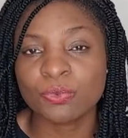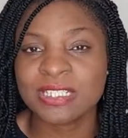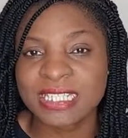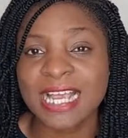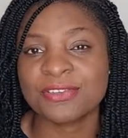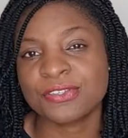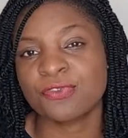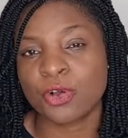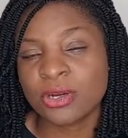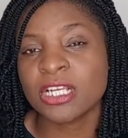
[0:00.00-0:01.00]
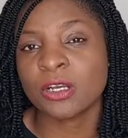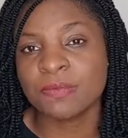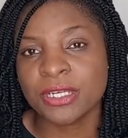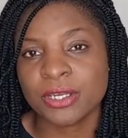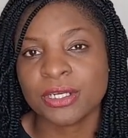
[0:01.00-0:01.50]
What did I use for Holy
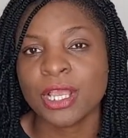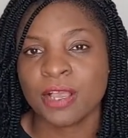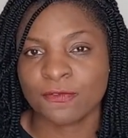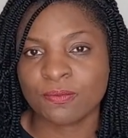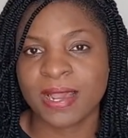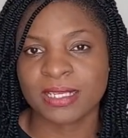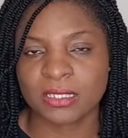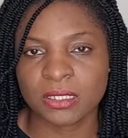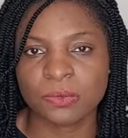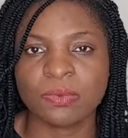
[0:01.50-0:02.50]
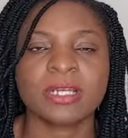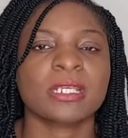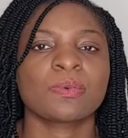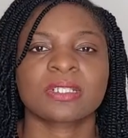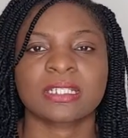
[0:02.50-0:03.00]
Communion for my son when
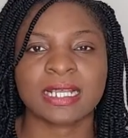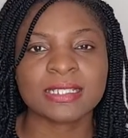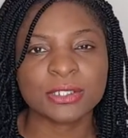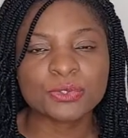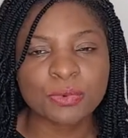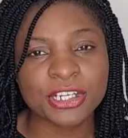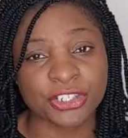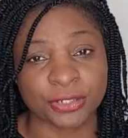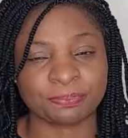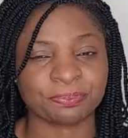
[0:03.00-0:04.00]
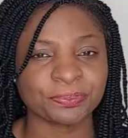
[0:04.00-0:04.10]
he was in that situation?